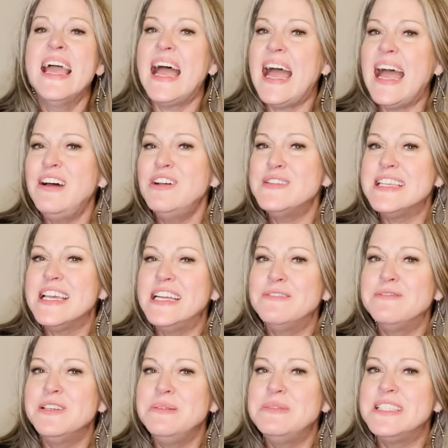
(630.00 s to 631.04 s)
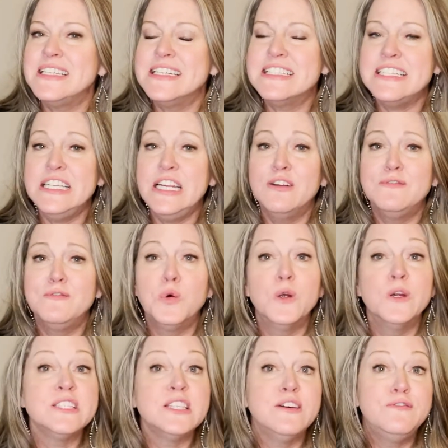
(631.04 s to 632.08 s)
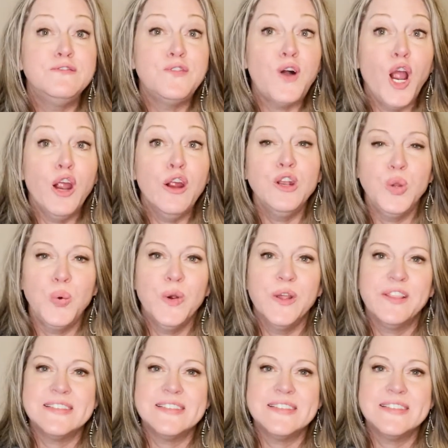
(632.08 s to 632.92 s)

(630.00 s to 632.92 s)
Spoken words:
Outside of Loop 1604 is the far north